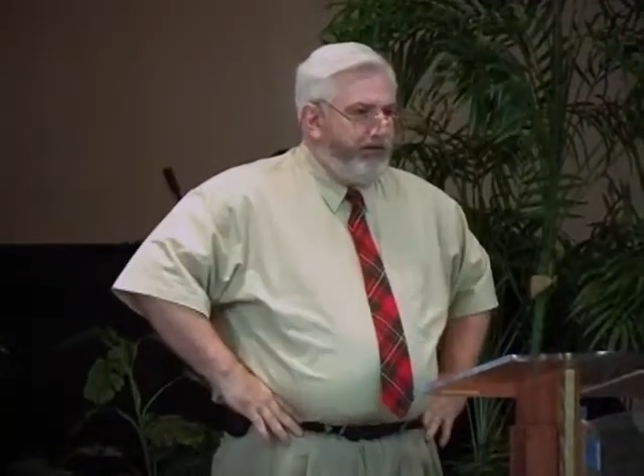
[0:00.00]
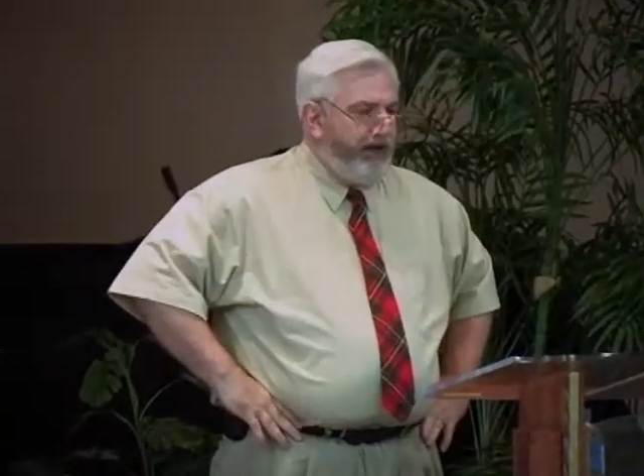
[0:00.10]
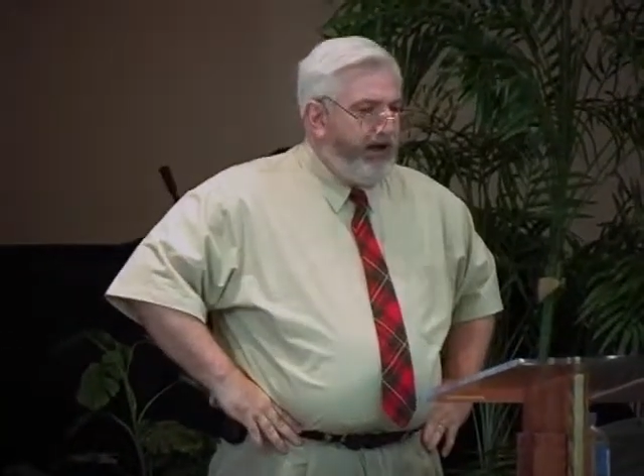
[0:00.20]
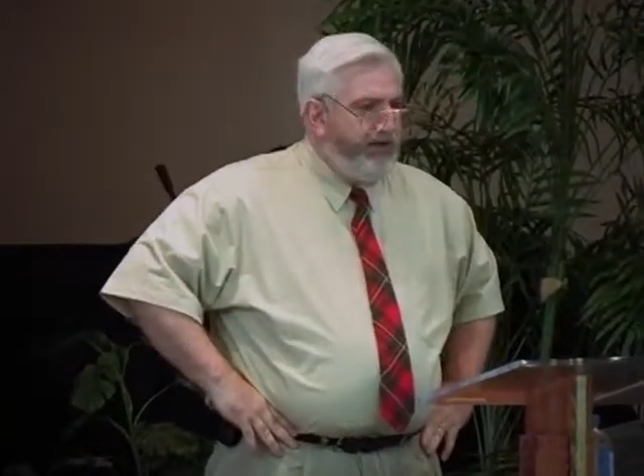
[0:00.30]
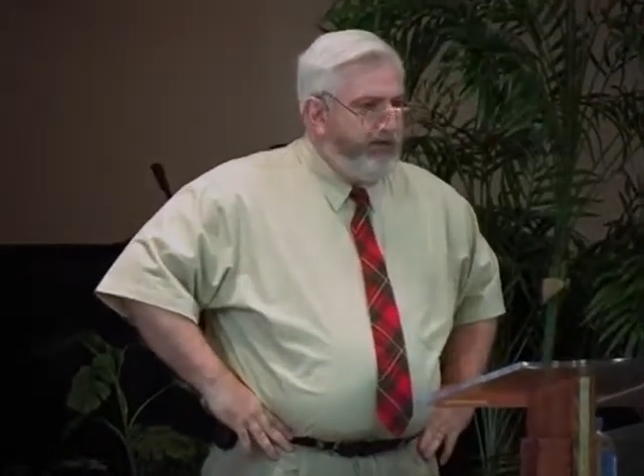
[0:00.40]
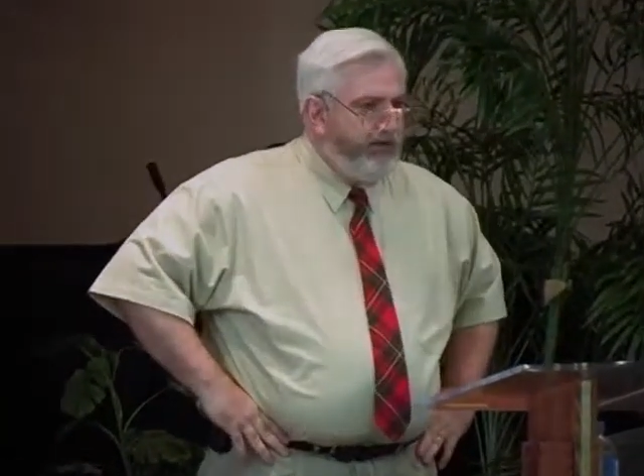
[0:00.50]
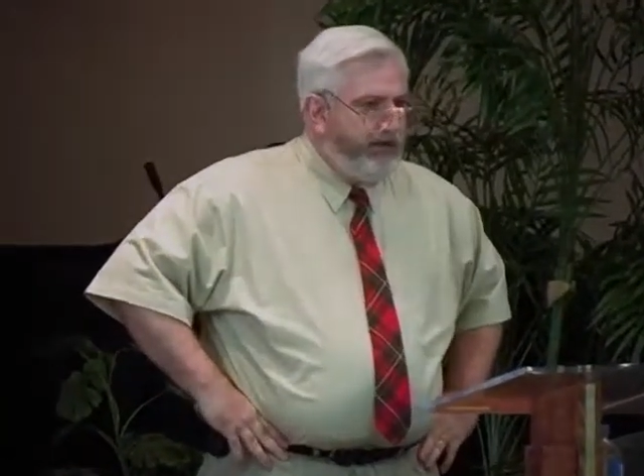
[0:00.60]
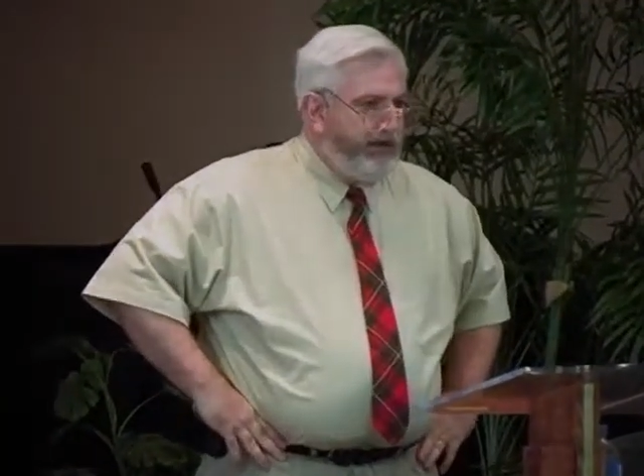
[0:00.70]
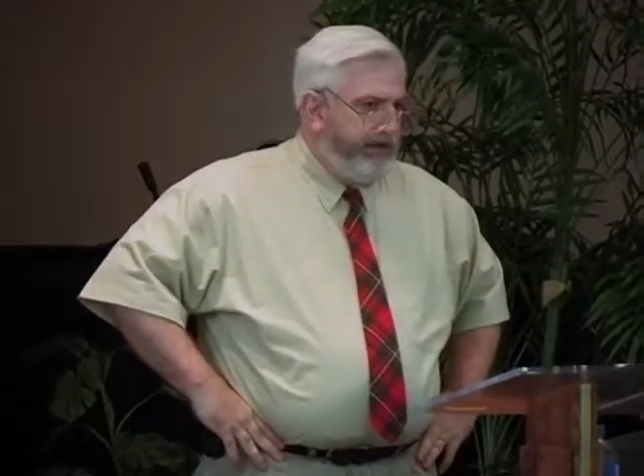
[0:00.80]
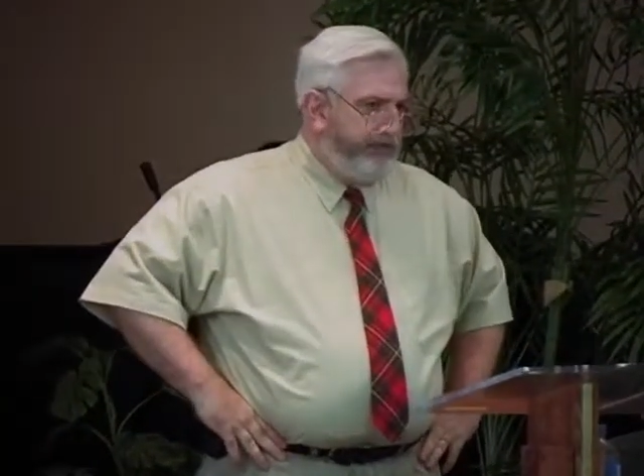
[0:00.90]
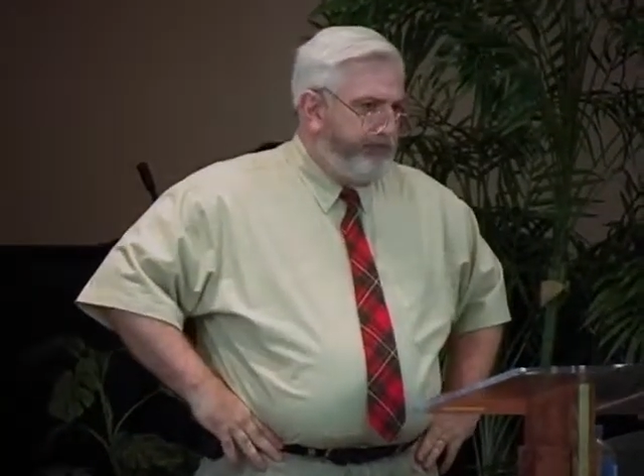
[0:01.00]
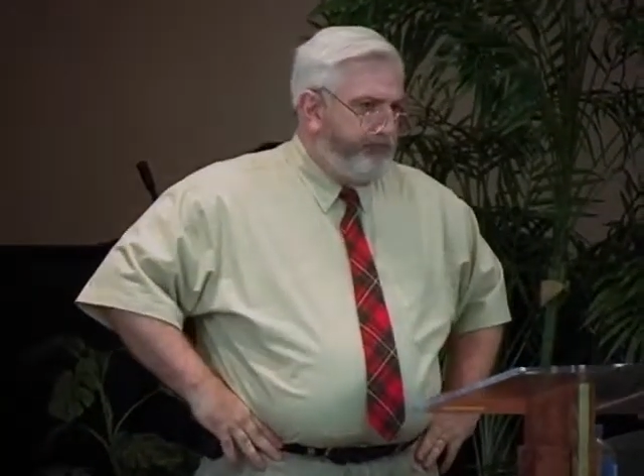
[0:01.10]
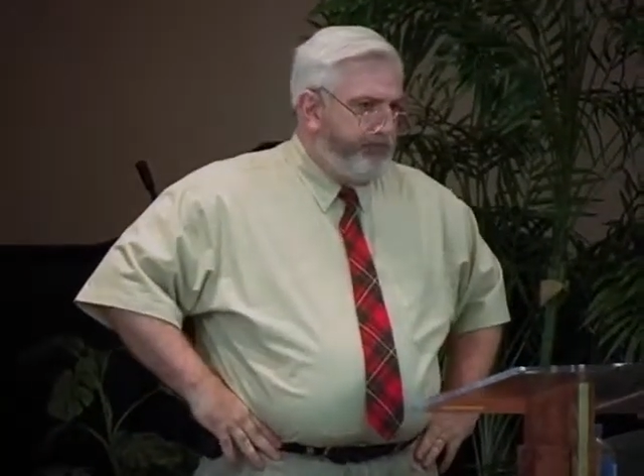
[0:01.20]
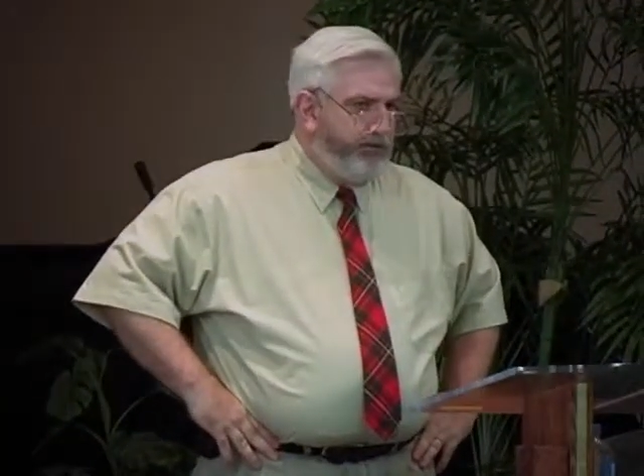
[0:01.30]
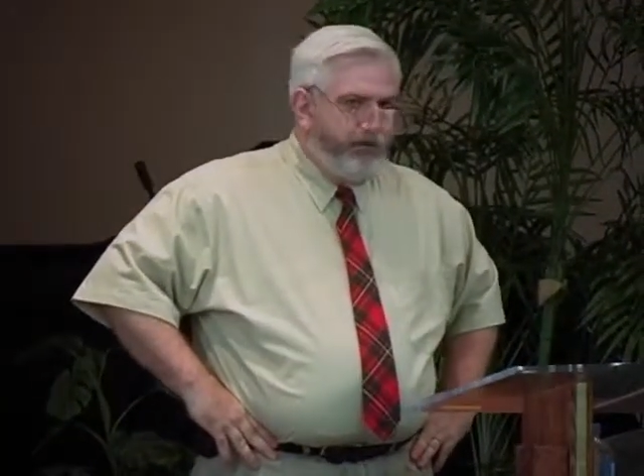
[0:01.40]
I know a lady
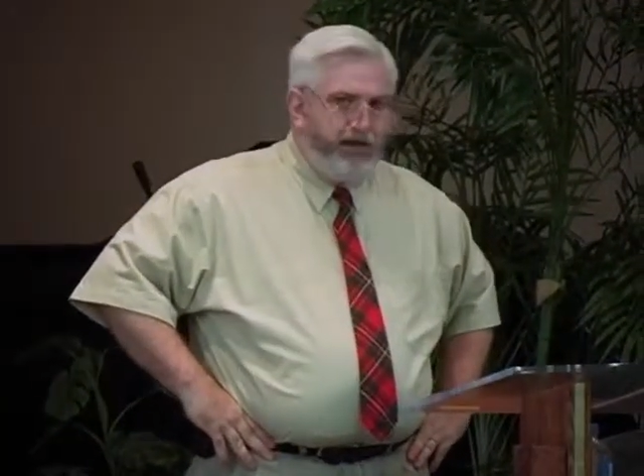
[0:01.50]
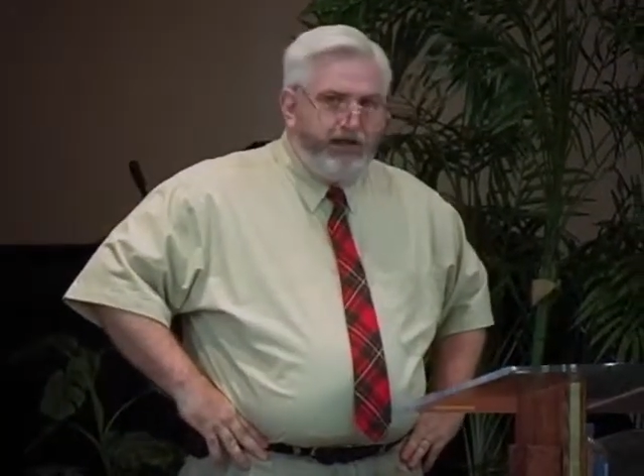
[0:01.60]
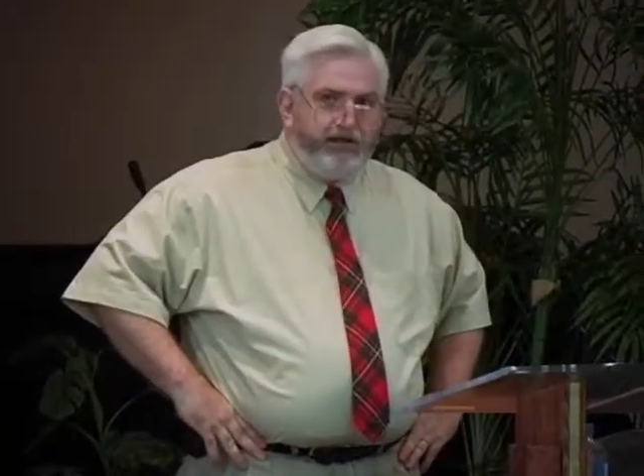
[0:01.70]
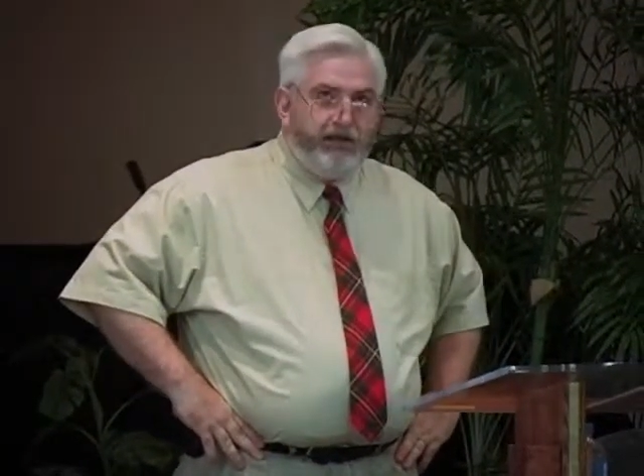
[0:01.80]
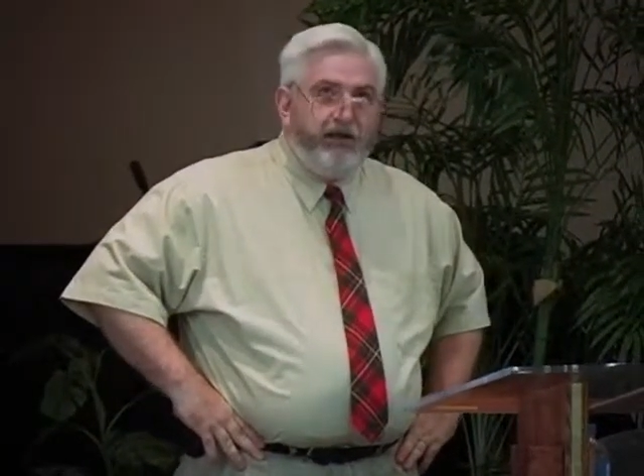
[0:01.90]
who had,